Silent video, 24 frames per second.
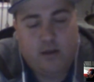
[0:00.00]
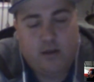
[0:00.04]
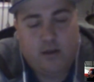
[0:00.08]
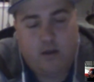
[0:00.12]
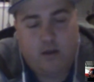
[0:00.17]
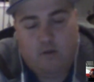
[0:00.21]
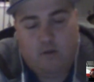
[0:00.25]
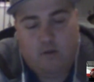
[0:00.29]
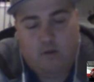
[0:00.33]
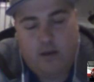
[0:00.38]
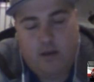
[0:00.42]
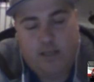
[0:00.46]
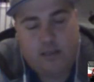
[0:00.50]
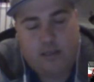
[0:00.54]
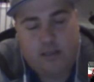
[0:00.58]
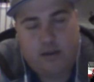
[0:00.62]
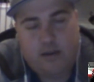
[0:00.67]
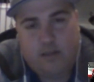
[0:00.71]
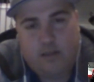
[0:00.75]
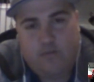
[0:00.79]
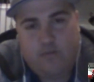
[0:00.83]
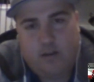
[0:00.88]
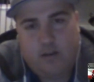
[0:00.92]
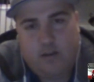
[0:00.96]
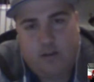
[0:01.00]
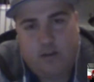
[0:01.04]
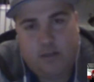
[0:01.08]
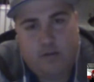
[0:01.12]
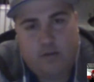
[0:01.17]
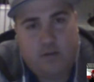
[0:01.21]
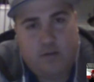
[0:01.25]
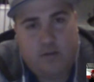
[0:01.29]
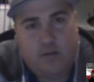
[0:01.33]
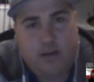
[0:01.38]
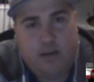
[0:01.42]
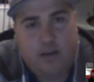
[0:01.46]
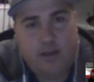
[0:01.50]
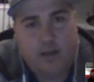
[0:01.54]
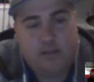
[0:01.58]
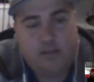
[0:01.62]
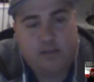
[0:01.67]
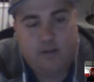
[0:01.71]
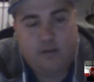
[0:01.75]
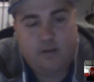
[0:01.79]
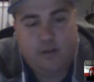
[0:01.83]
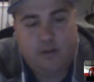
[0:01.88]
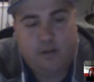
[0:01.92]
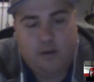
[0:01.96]
hunting and fishing
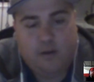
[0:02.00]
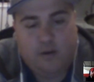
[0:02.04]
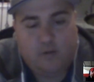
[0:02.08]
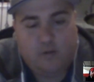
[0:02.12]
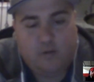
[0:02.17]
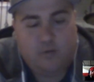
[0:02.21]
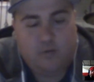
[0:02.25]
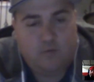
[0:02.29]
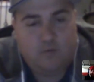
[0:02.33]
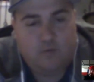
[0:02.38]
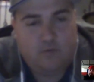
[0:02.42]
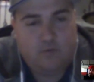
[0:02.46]
rights. You know,